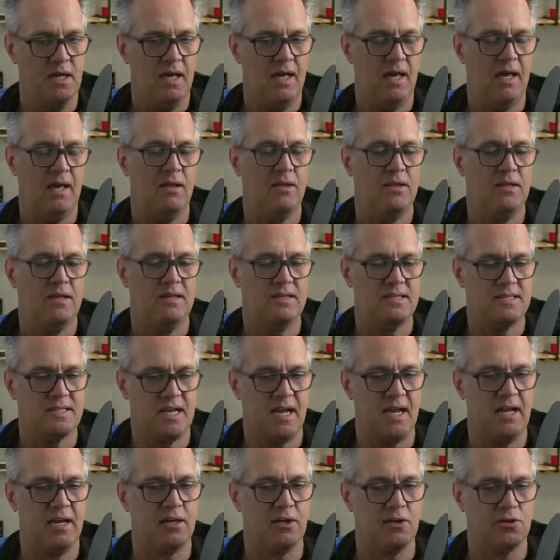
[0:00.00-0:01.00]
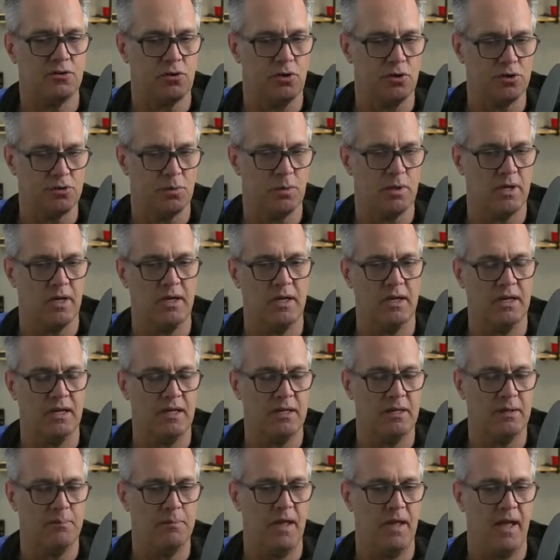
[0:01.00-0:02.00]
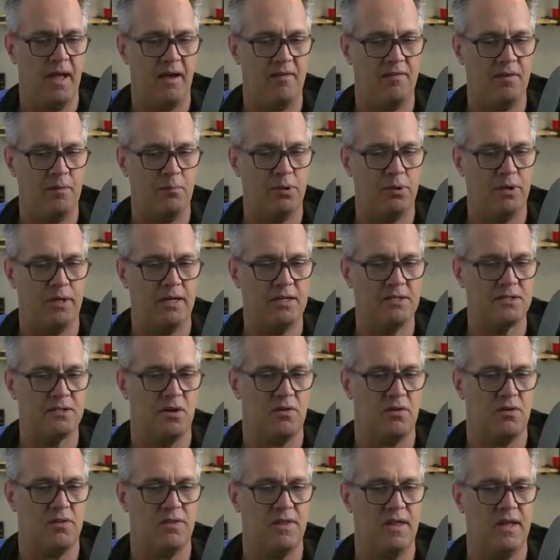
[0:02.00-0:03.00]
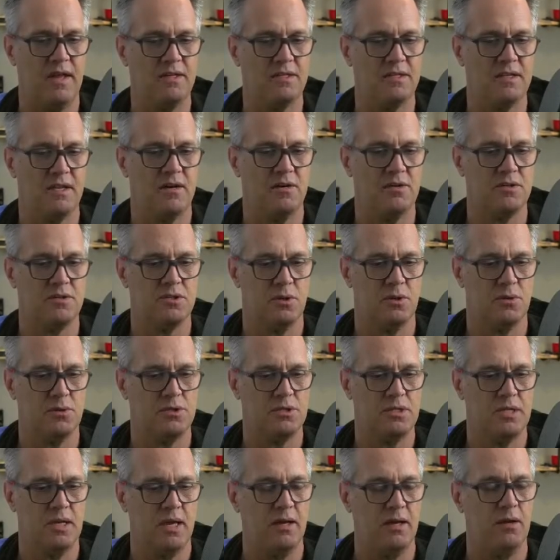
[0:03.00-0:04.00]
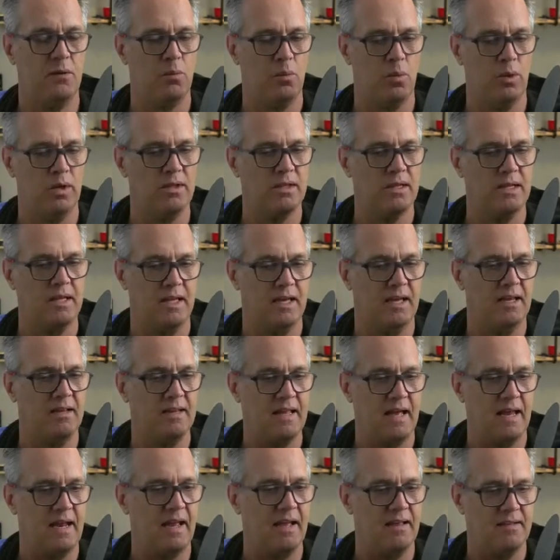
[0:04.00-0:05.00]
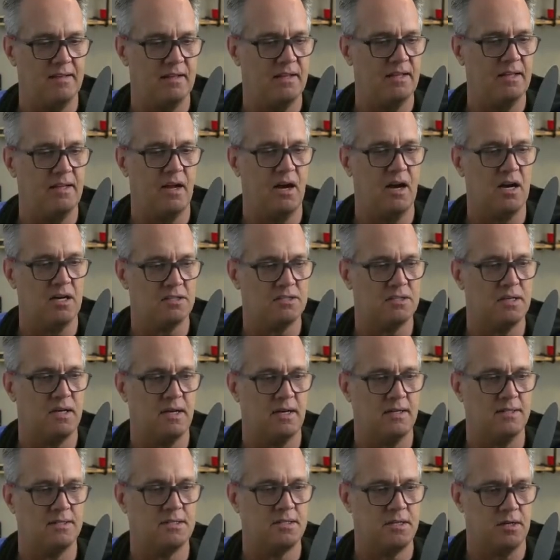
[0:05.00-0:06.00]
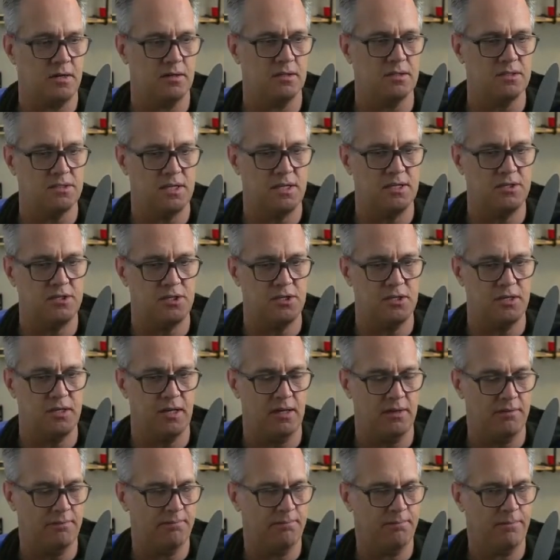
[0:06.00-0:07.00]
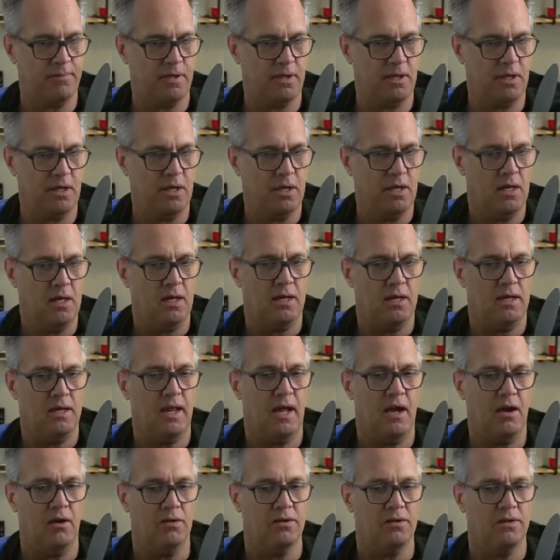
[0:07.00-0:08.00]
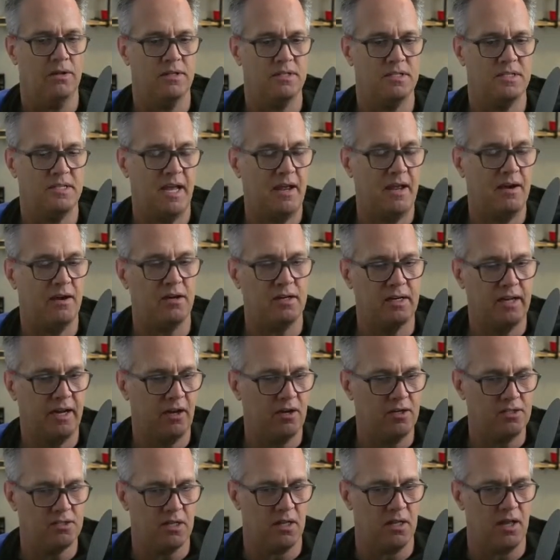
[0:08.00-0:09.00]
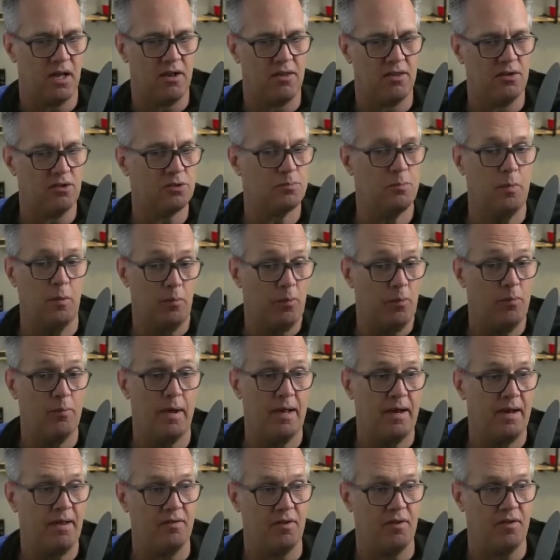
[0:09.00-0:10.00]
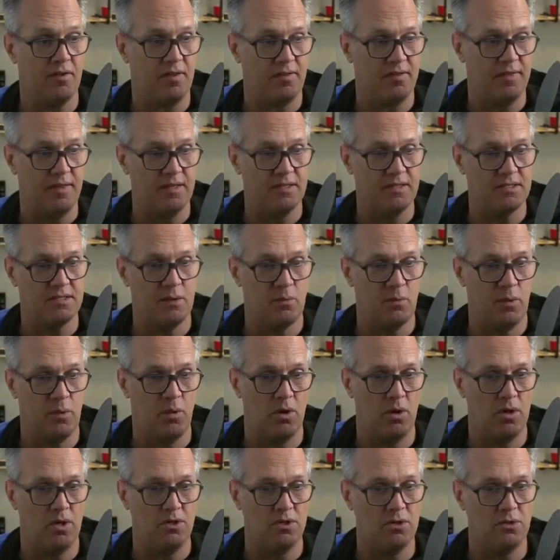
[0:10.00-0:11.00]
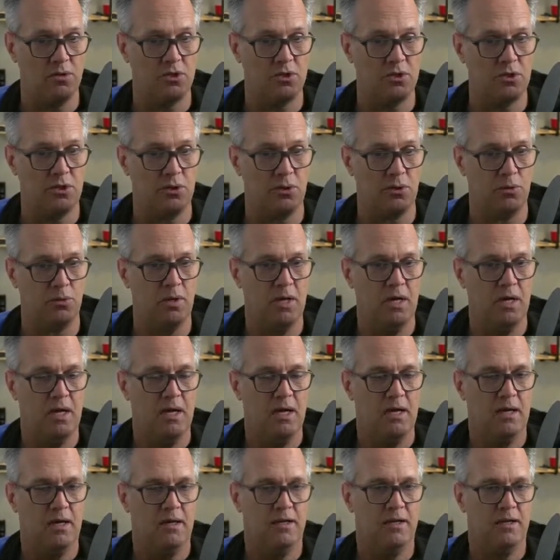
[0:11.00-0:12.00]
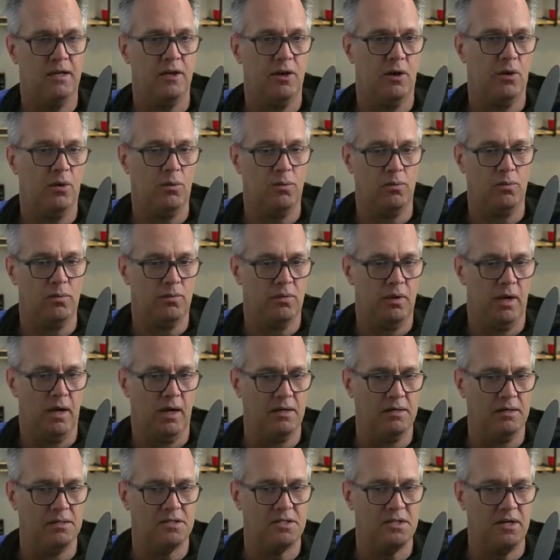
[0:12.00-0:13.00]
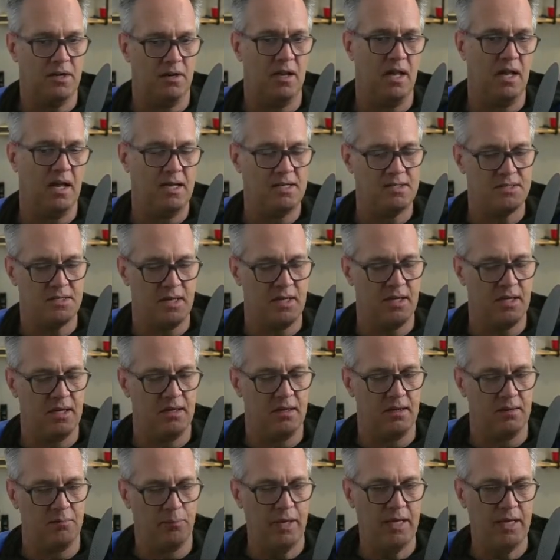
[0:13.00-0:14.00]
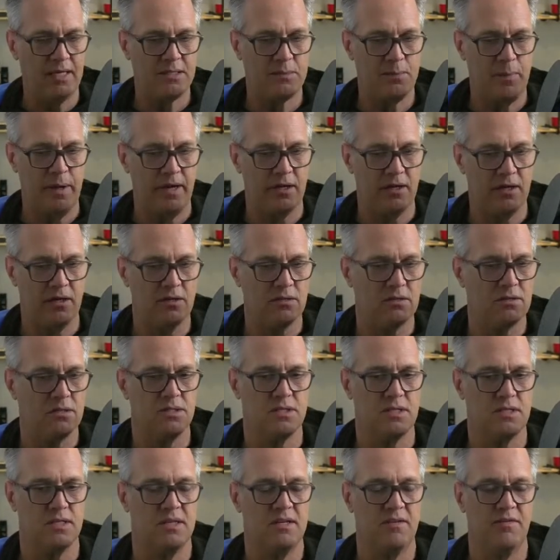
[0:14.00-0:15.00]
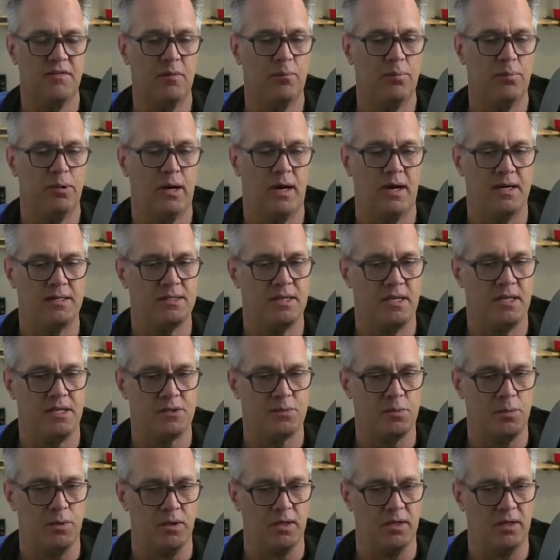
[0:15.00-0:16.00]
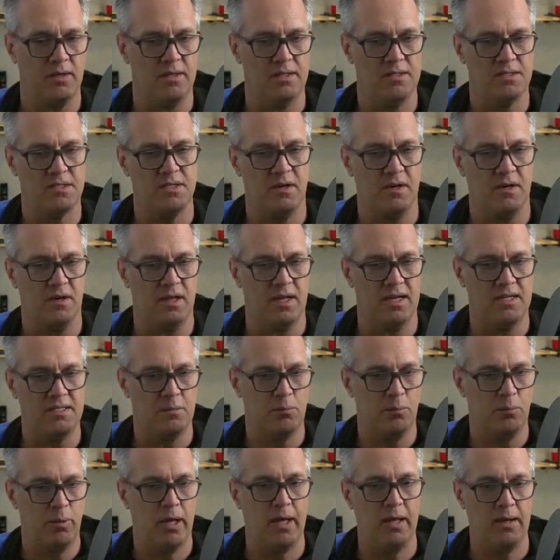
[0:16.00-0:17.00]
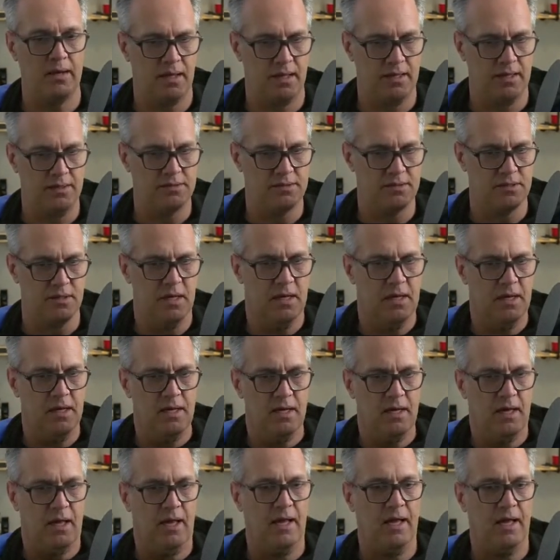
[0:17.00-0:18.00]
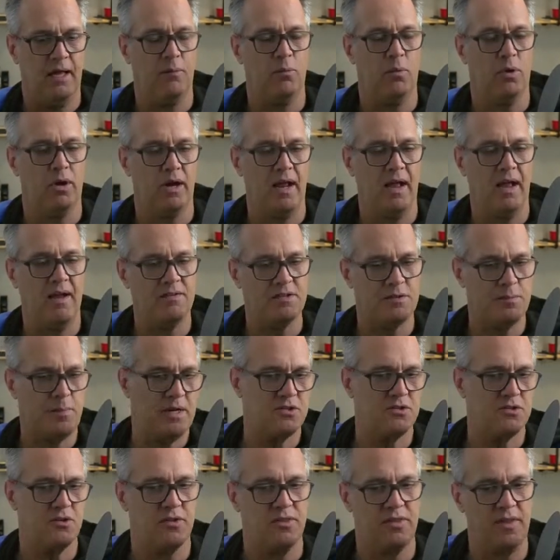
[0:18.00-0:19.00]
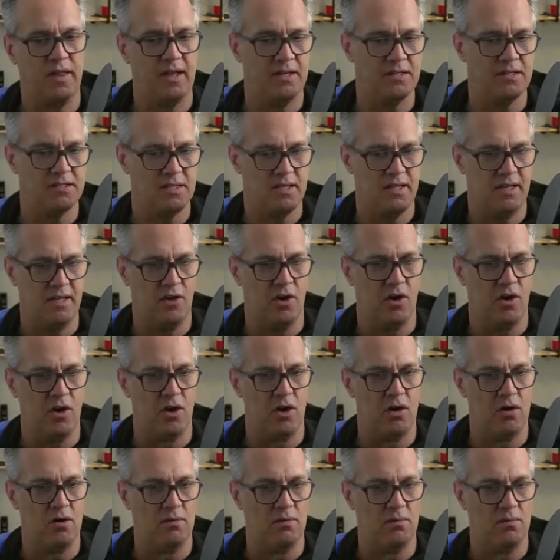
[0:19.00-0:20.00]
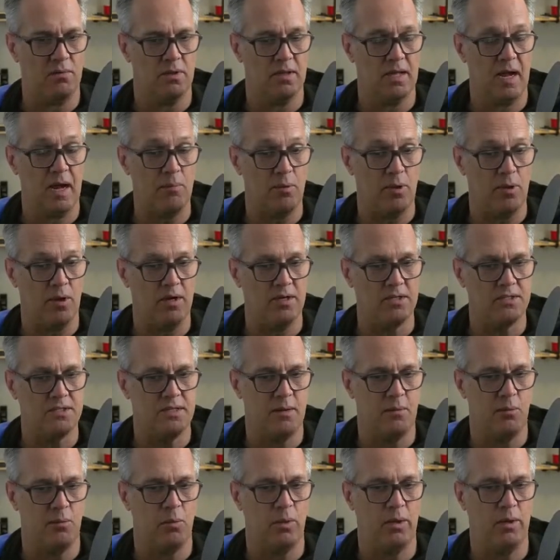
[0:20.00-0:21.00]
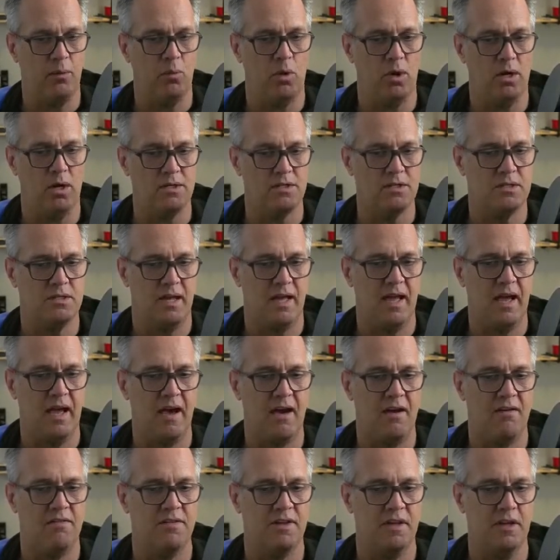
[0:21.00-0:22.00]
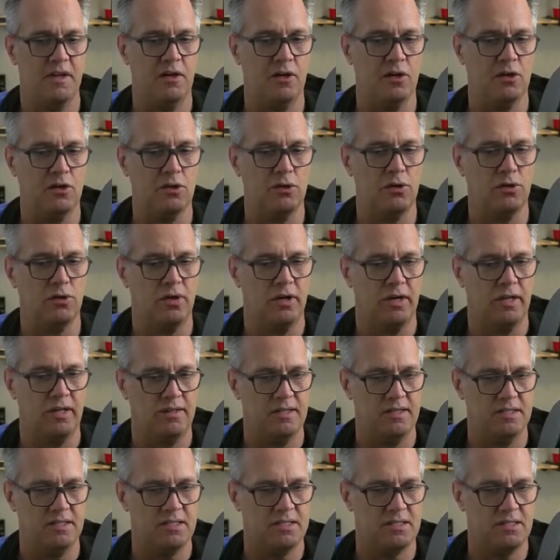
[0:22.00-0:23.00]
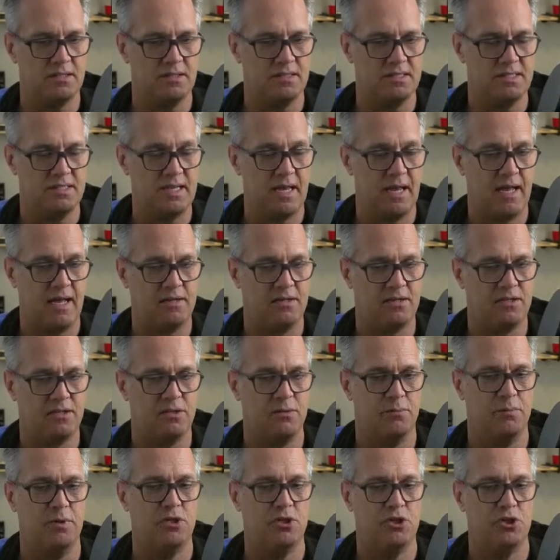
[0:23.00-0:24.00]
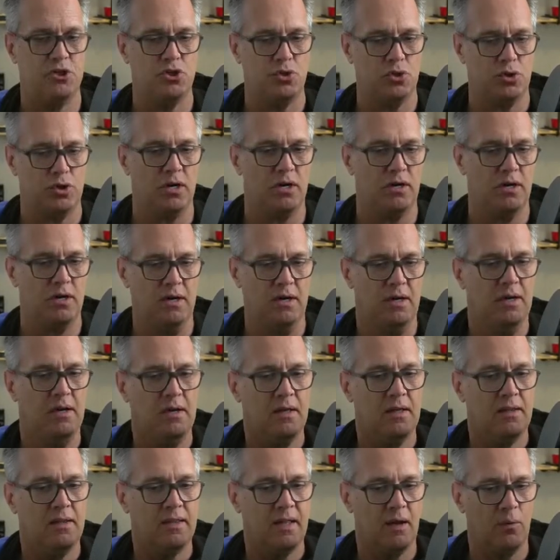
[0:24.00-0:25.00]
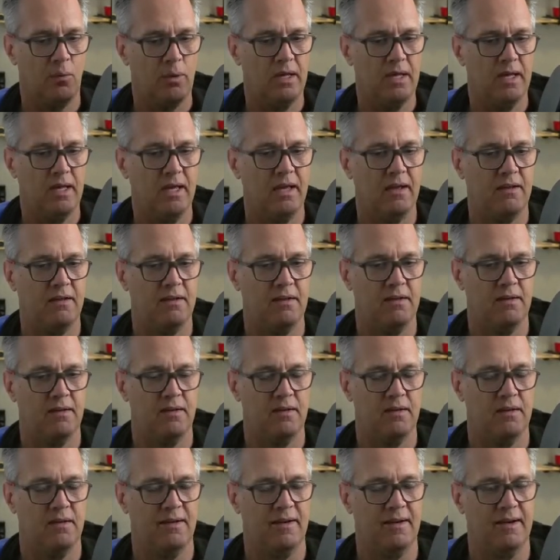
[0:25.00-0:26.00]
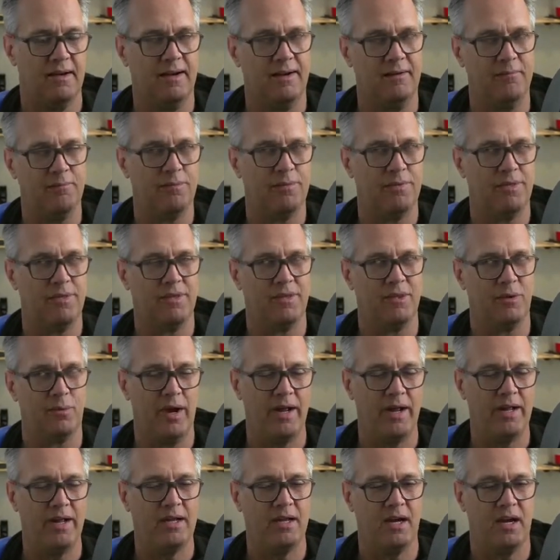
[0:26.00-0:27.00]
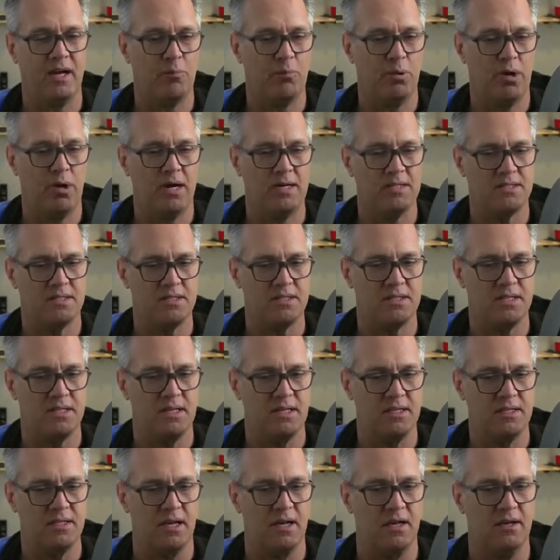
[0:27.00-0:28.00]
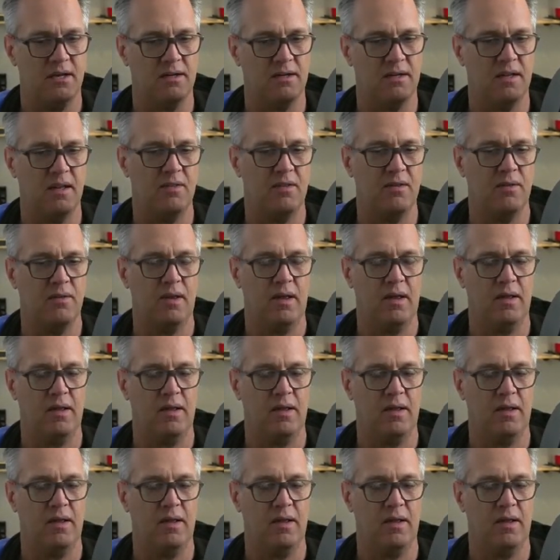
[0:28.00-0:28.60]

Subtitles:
The design controls we're going to need to have in place are things that are associated with getting that ethylene oxide sterilization done. Now, the standard carries a lot of those, but we might have other things that we want to do too. You know, sterilizing pacemakers is a different process really than sterilizing Band-Aids. And we're going to have special things in our libraries that we want to have included in this set to be sure that we get the right kind of processing done and